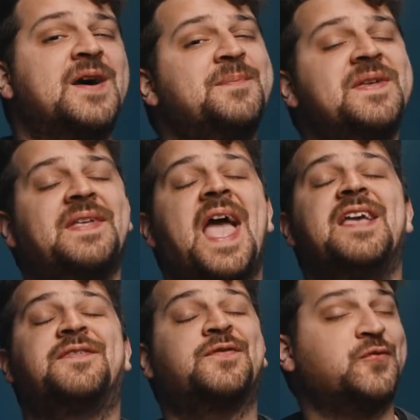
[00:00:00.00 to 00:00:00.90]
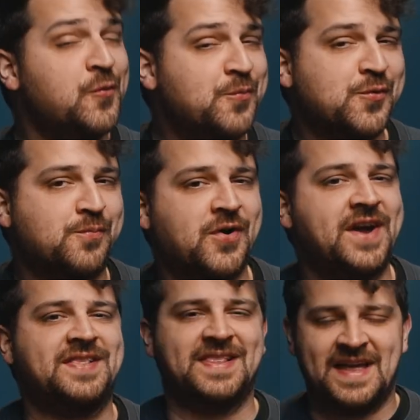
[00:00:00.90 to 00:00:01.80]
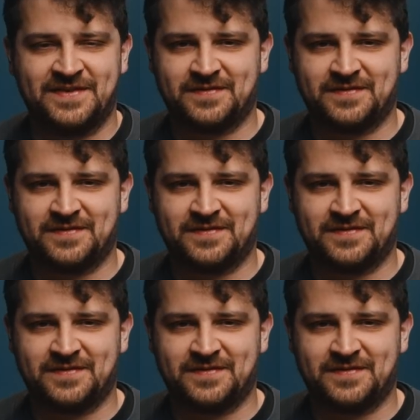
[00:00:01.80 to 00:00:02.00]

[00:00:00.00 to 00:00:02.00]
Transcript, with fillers: up is a super bright lens